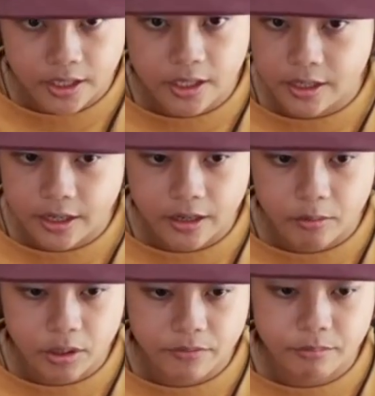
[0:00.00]
yeah, I
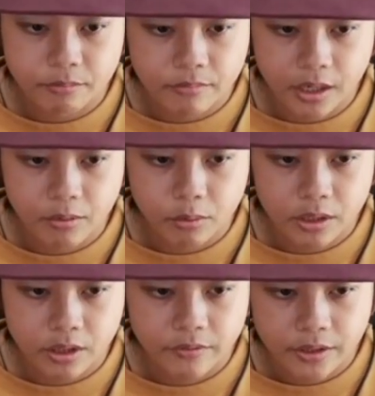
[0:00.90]
would
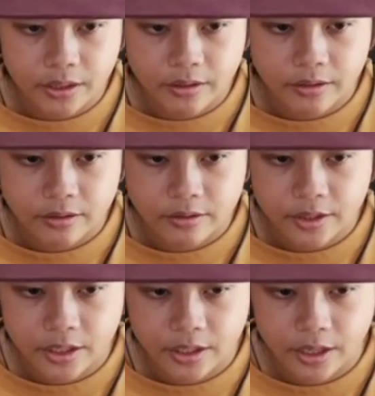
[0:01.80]
have
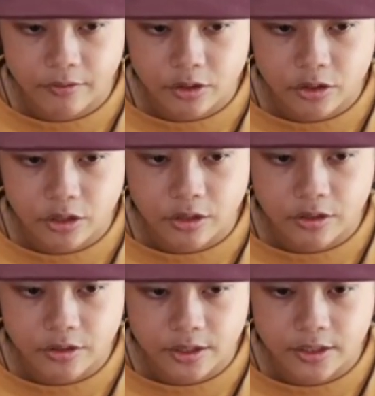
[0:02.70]
said yeah for sure,
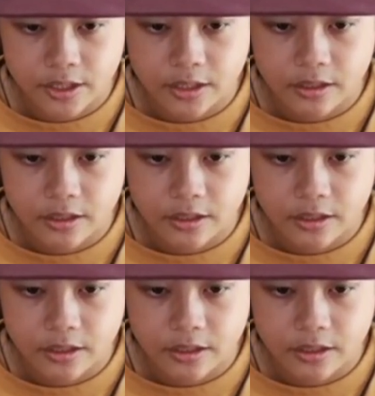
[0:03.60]
16.